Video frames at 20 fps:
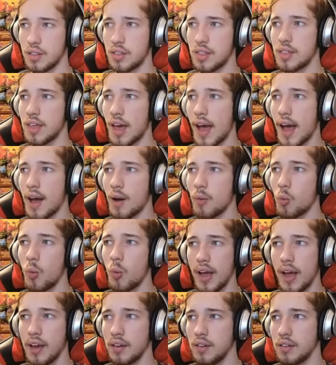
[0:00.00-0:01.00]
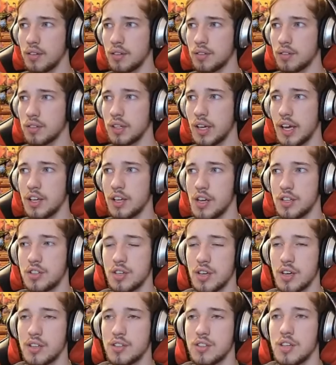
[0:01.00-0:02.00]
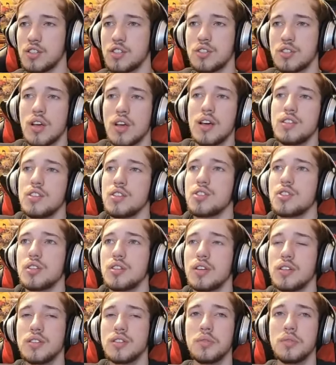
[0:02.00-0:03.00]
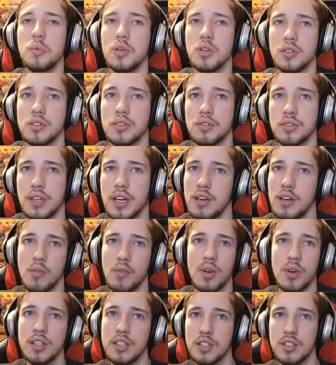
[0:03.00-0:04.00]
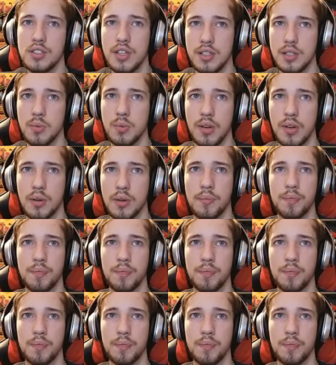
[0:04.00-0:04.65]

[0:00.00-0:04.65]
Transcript: that way. Yeah, it just doesn't work. It really just doesn't work.